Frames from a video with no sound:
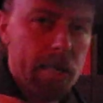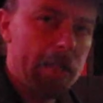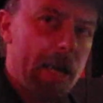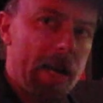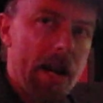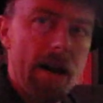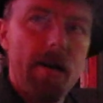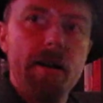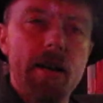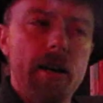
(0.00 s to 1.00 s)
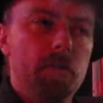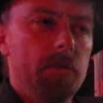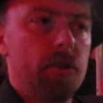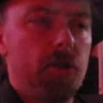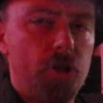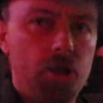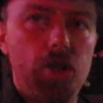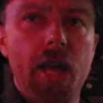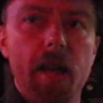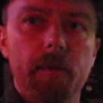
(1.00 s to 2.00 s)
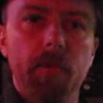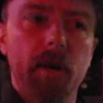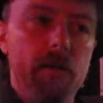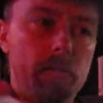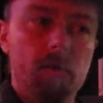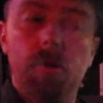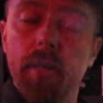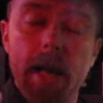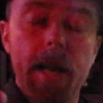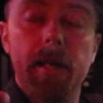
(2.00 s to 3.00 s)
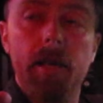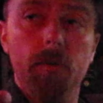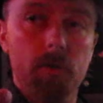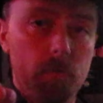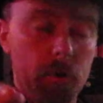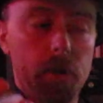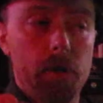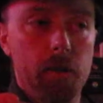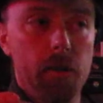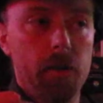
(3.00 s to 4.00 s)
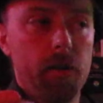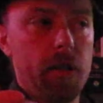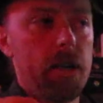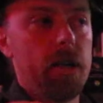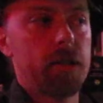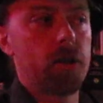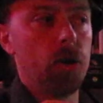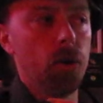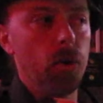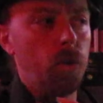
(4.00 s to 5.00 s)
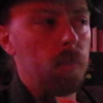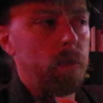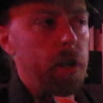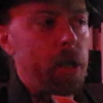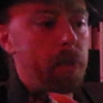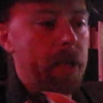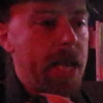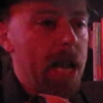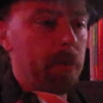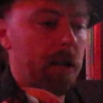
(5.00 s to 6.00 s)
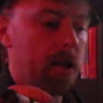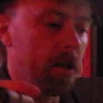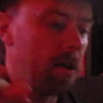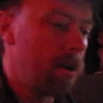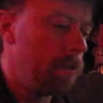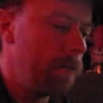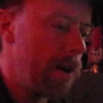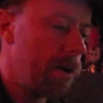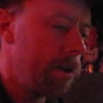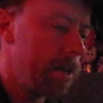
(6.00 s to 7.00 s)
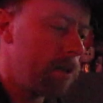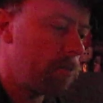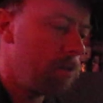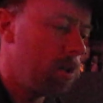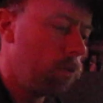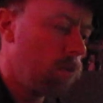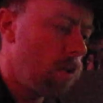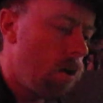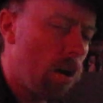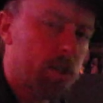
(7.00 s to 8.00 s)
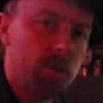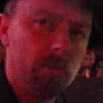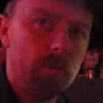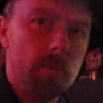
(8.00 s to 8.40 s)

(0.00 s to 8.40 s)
in that area was a shit, but the Connecticut was really good. So it became like a very, awesome